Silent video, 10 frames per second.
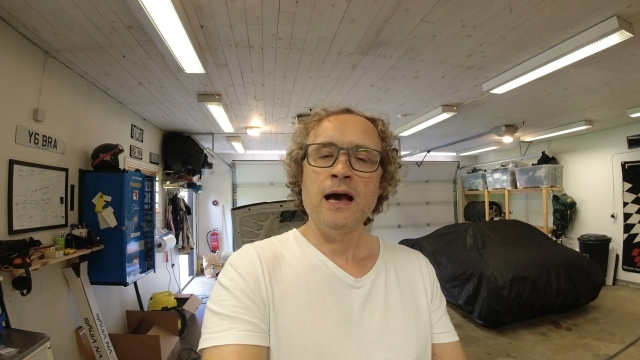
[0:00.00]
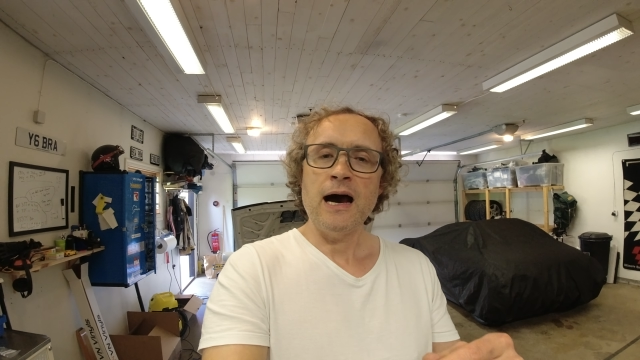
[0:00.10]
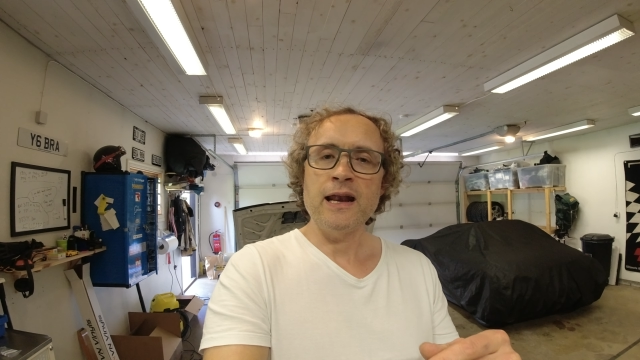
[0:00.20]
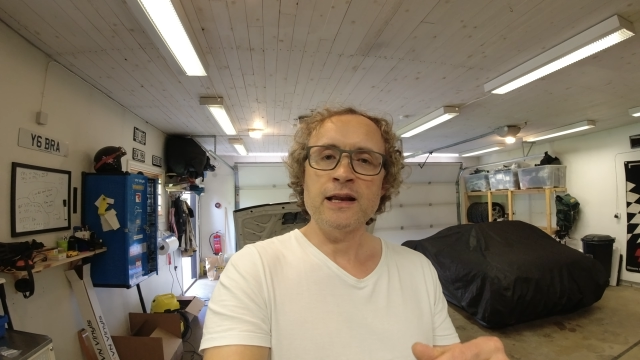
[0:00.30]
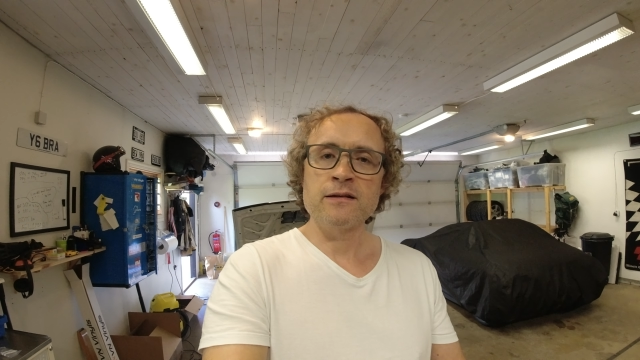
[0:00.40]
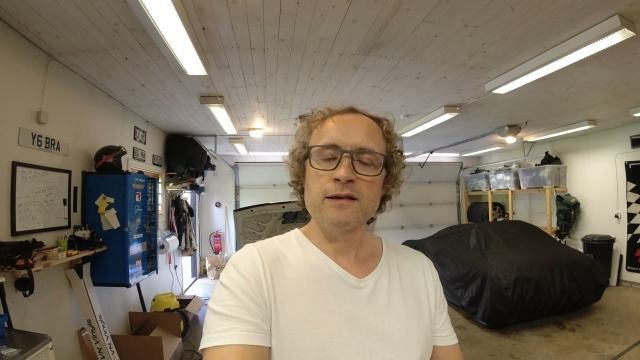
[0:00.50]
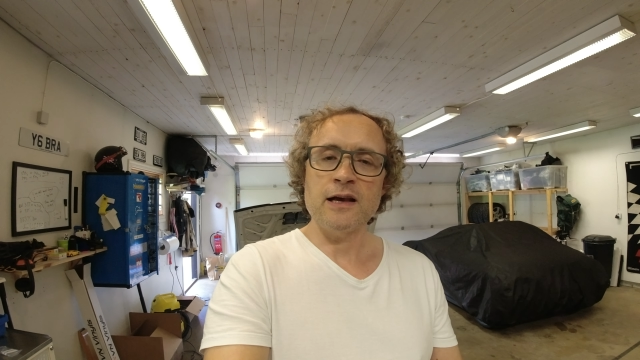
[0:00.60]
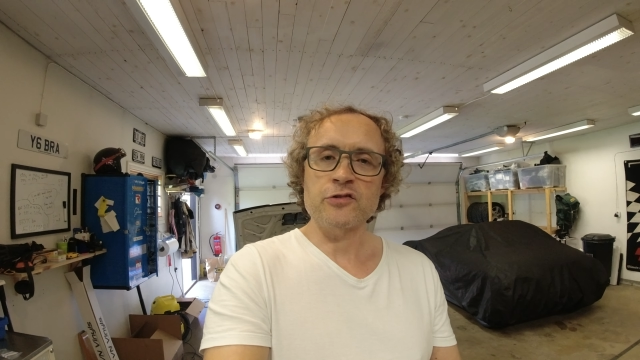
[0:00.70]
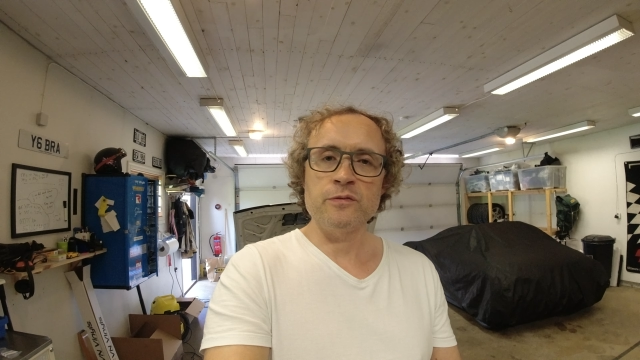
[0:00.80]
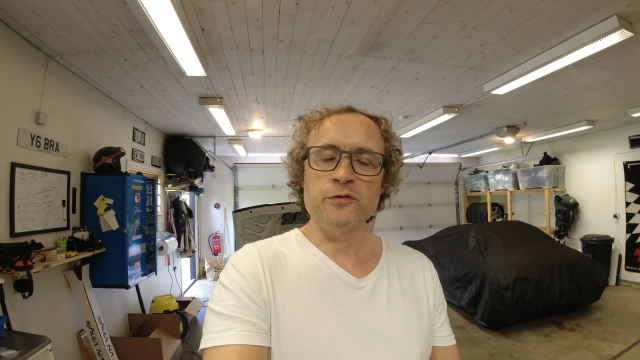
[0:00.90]
and then
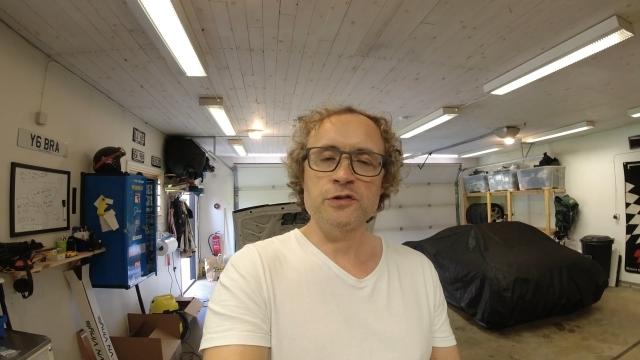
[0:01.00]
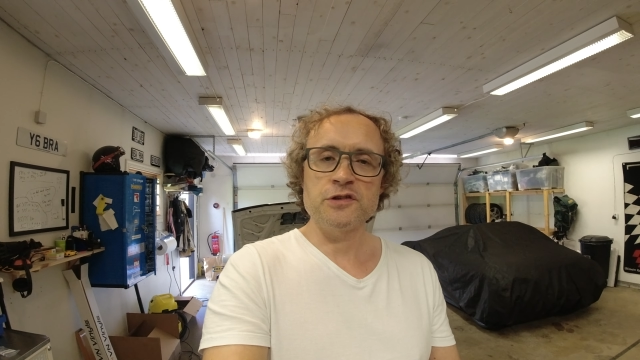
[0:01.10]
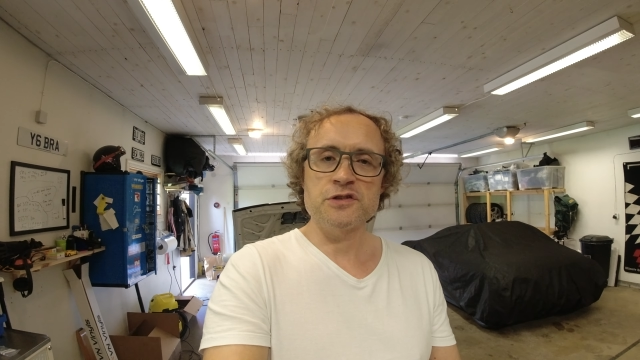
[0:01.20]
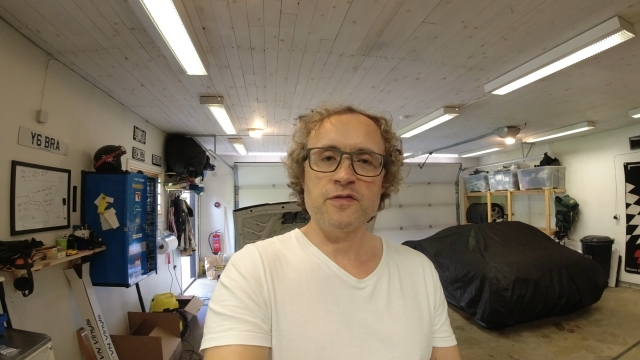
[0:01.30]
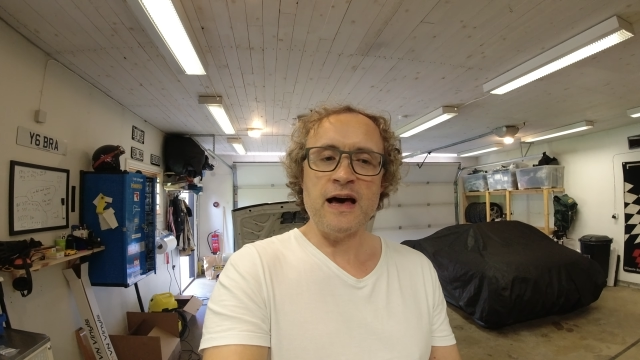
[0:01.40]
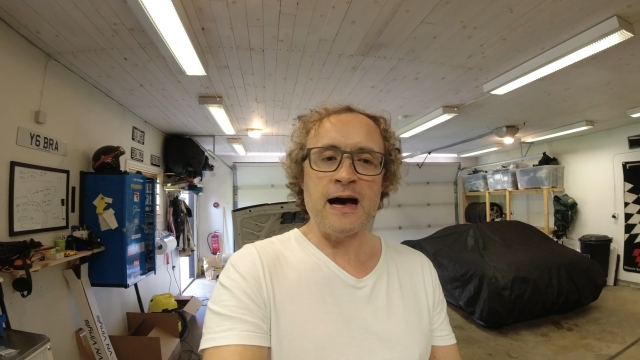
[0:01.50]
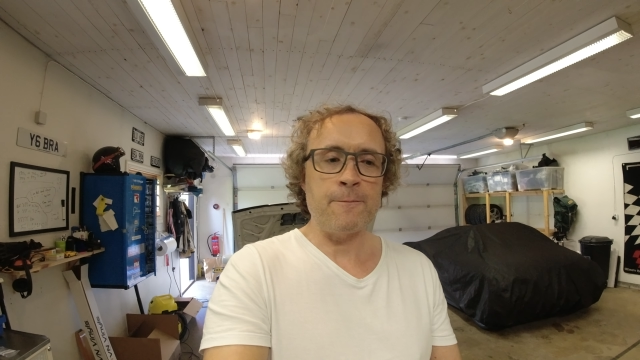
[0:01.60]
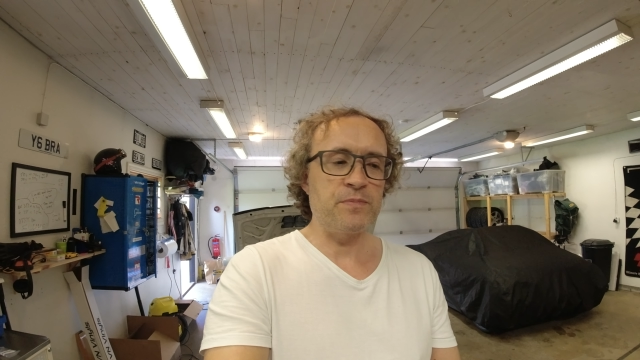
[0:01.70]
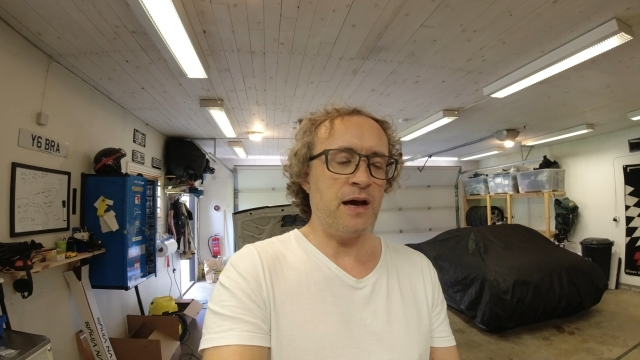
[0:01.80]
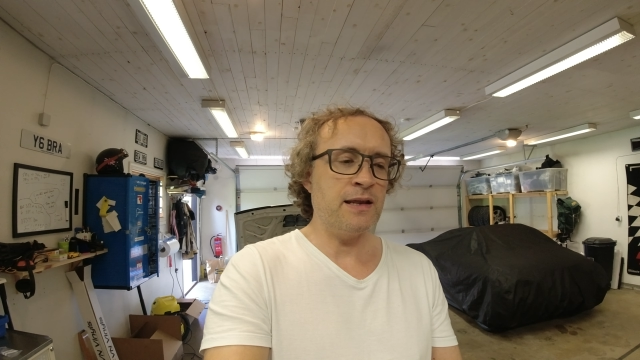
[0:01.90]
get some footage of that,
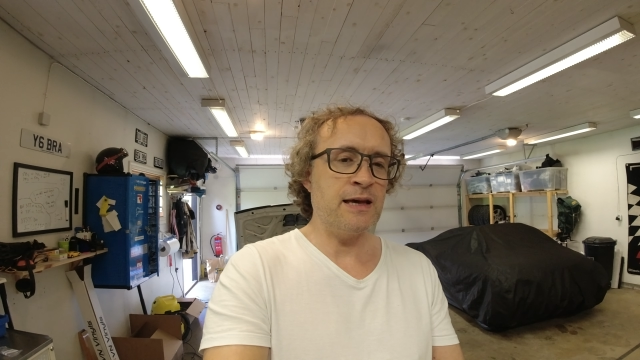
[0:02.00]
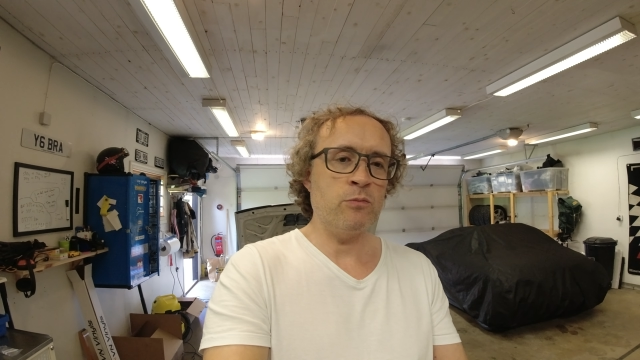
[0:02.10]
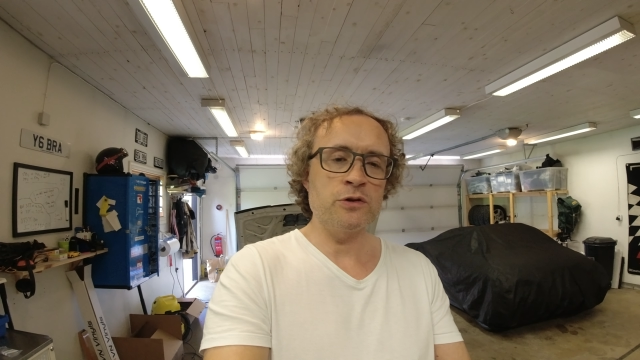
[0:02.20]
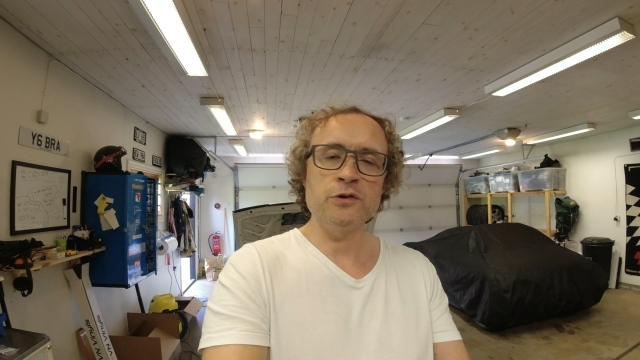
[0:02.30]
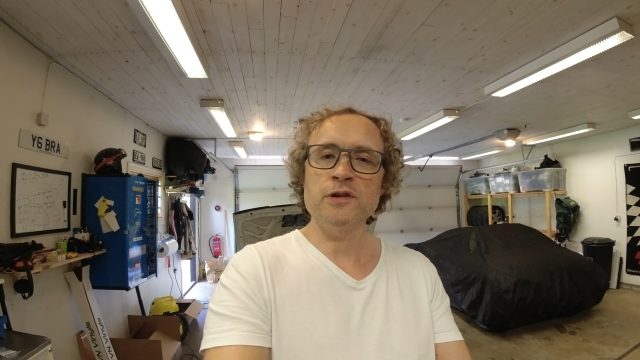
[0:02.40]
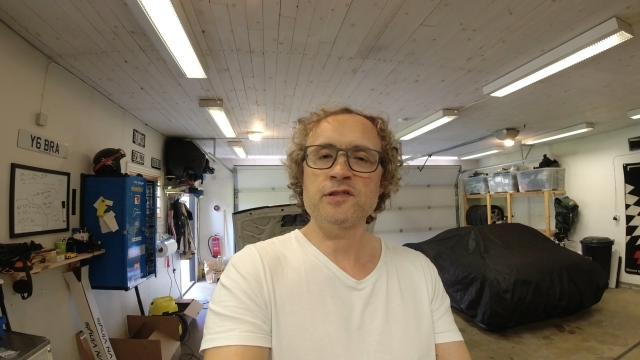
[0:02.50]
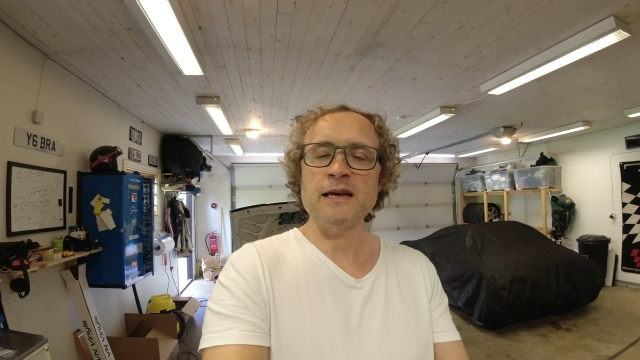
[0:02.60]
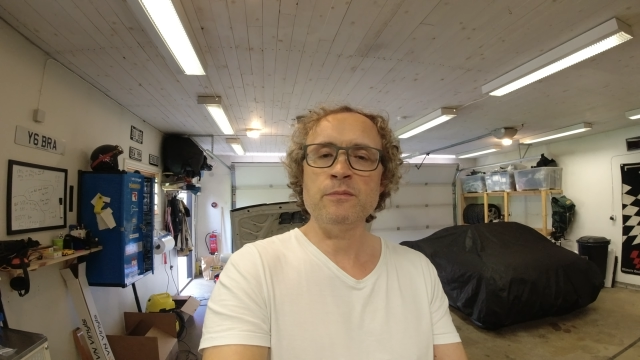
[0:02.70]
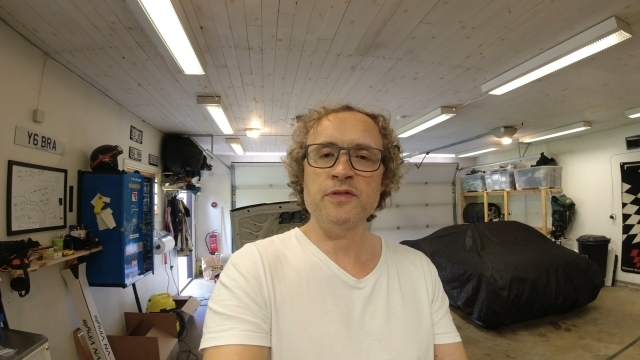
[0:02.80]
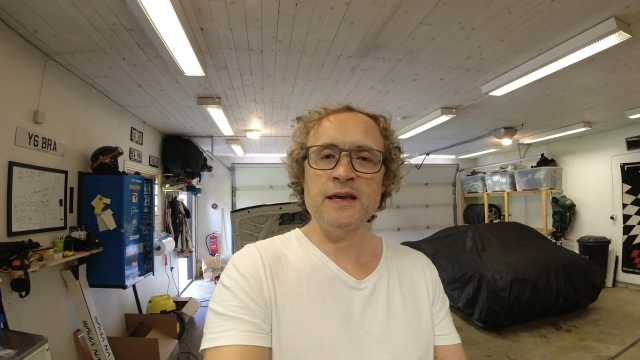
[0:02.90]
and then we'll do the
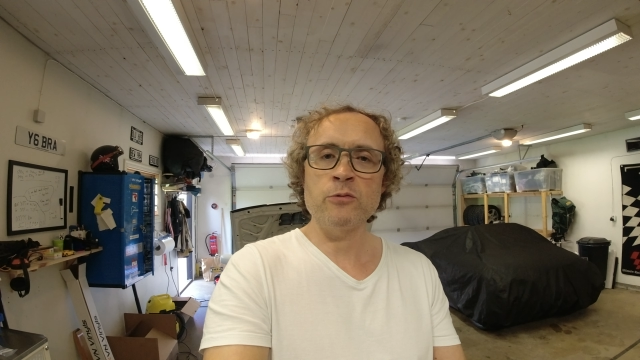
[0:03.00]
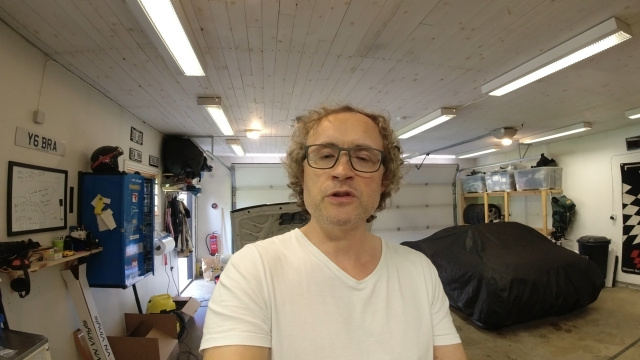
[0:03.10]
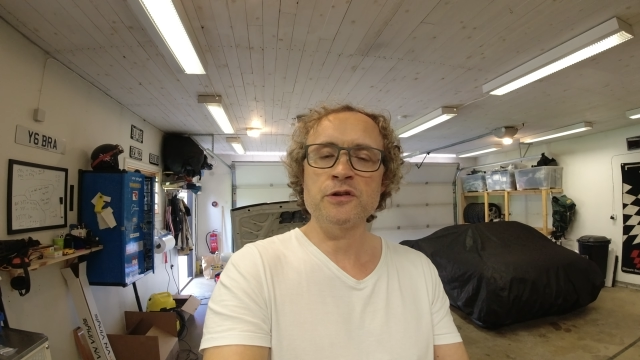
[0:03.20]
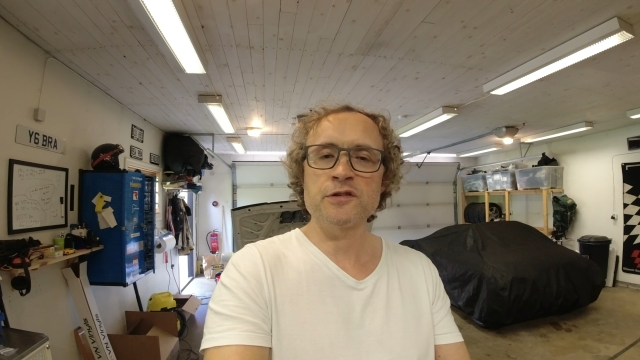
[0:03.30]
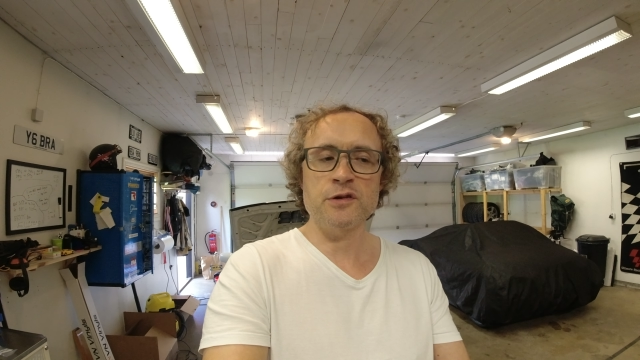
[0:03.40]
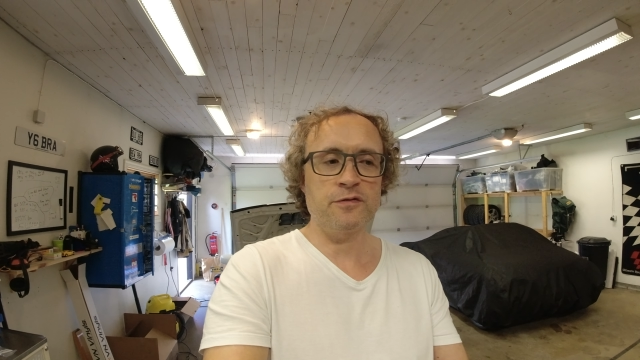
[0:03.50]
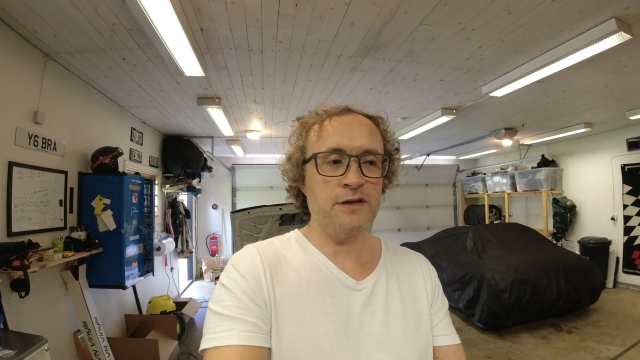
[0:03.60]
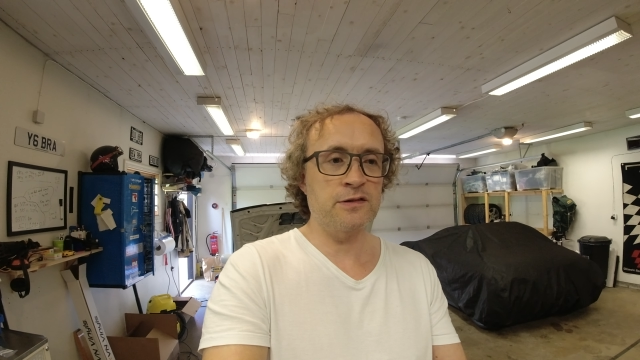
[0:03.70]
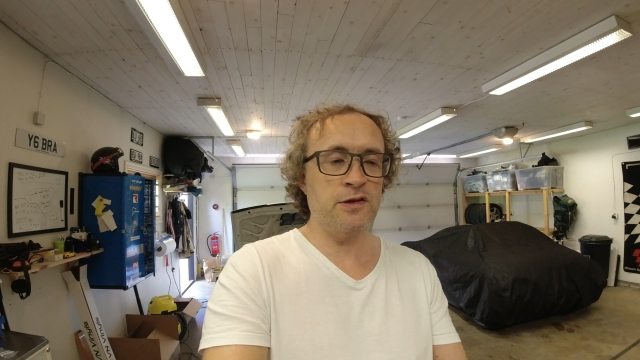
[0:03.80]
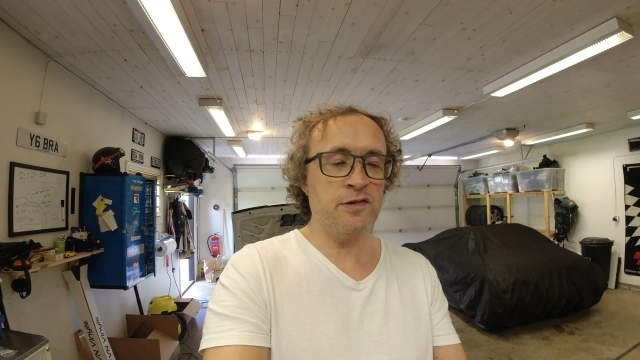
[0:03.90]
same thing with the other two
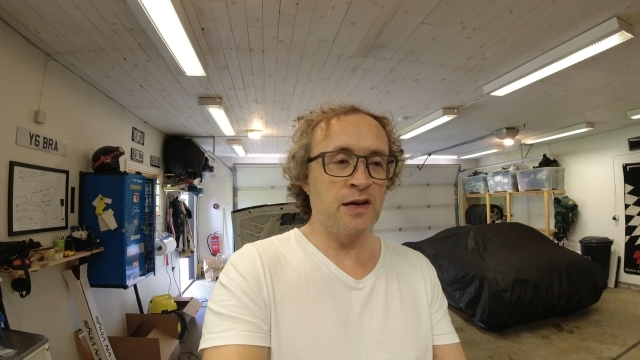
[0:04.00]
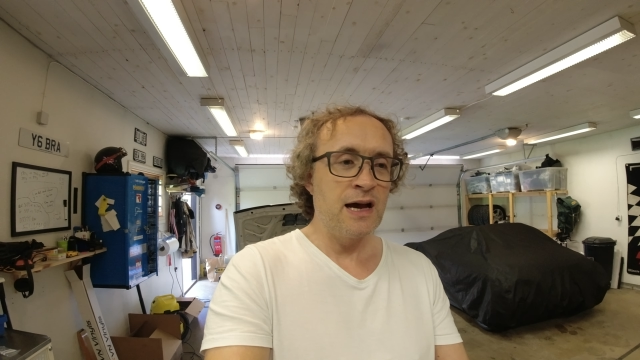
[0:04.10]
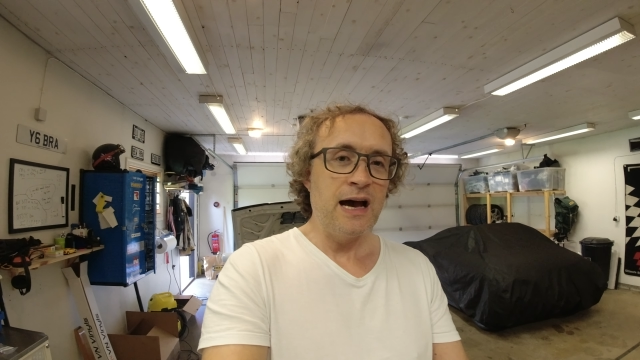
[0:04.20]
filters,